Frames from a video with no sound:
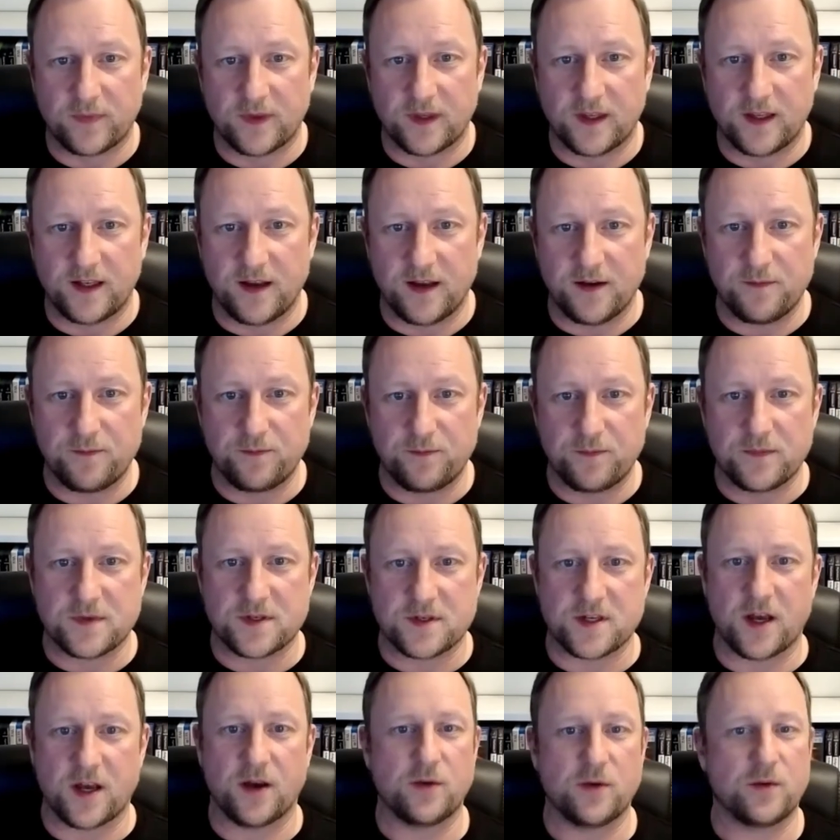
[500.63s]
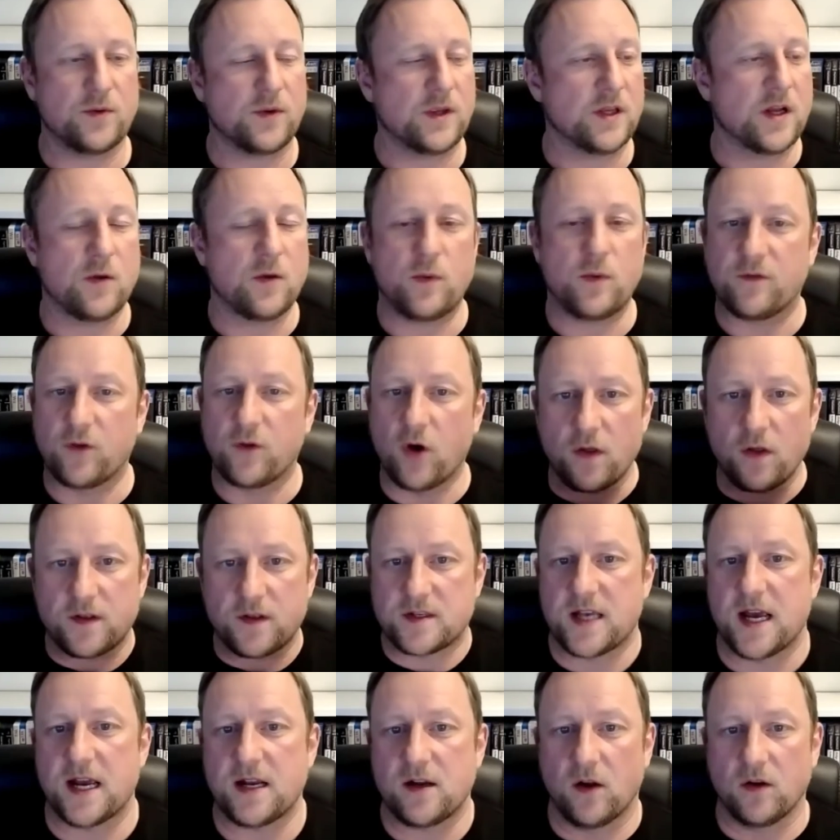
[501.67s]
you know so you know we've got the
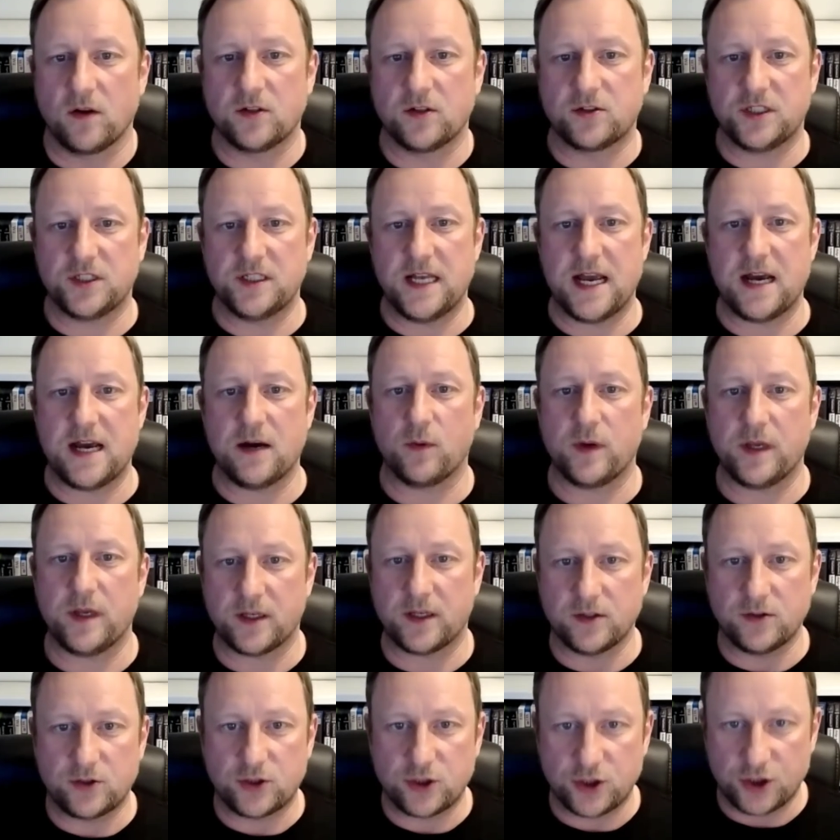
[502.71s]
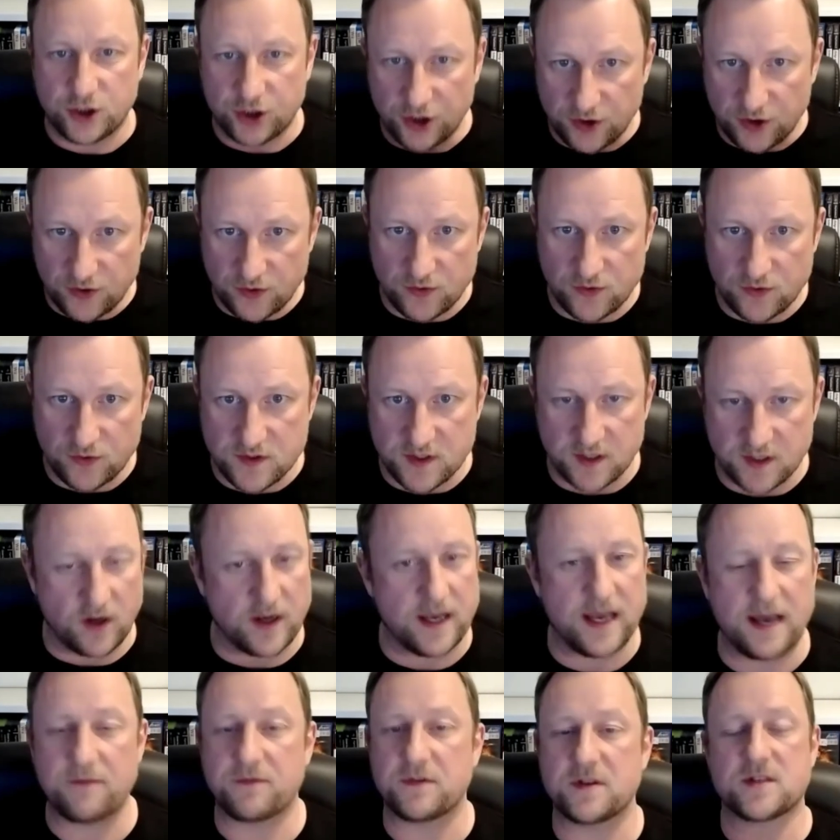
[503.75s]
technology now we can choose and i
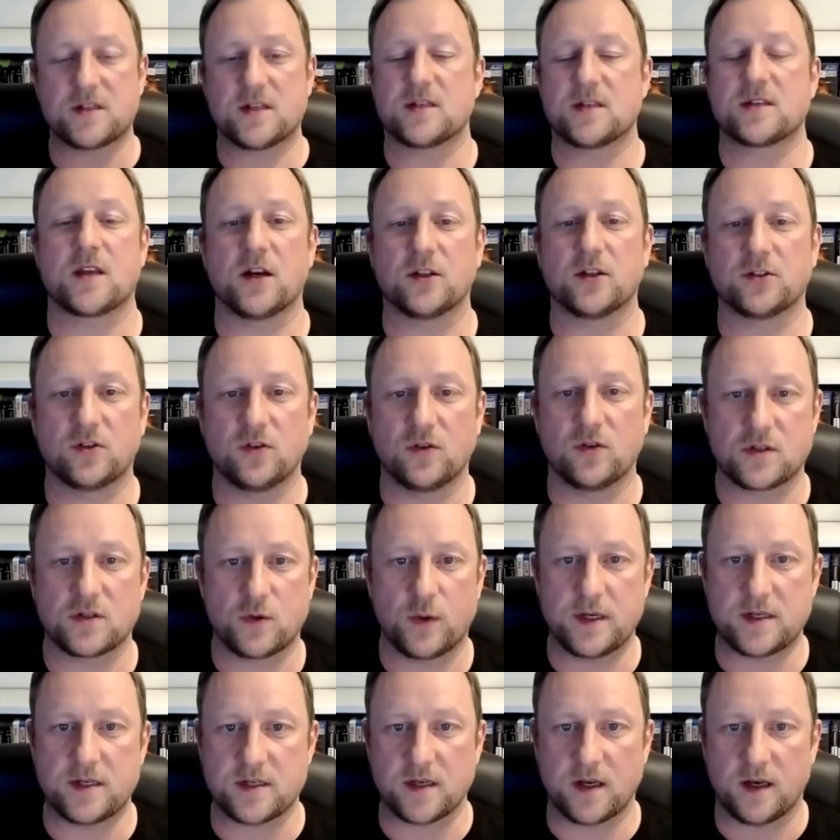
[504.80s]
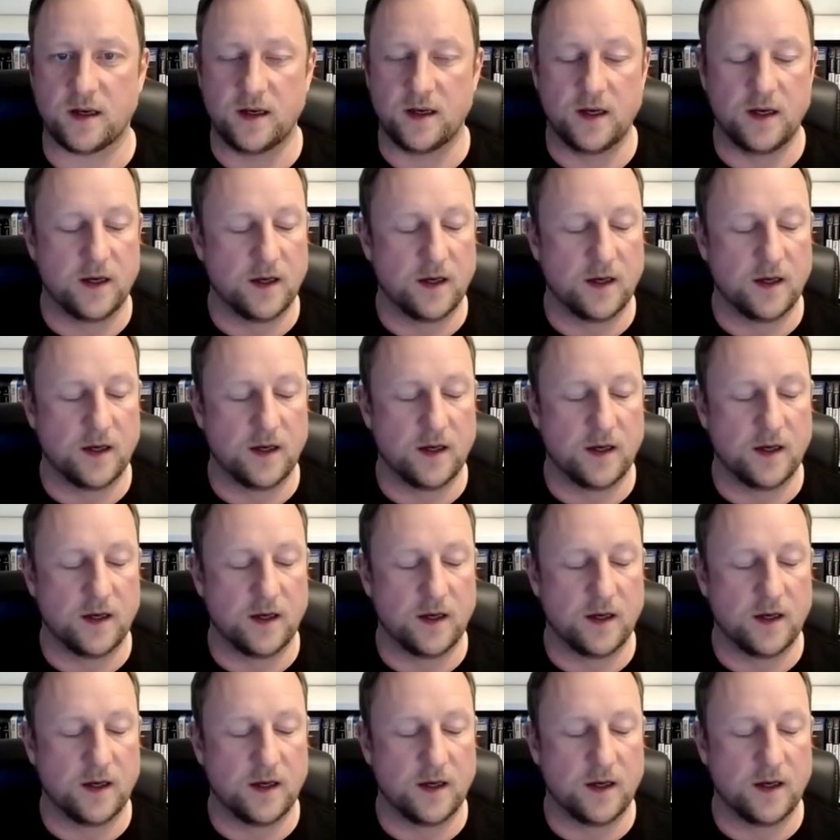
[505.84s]
have this discussion on twitter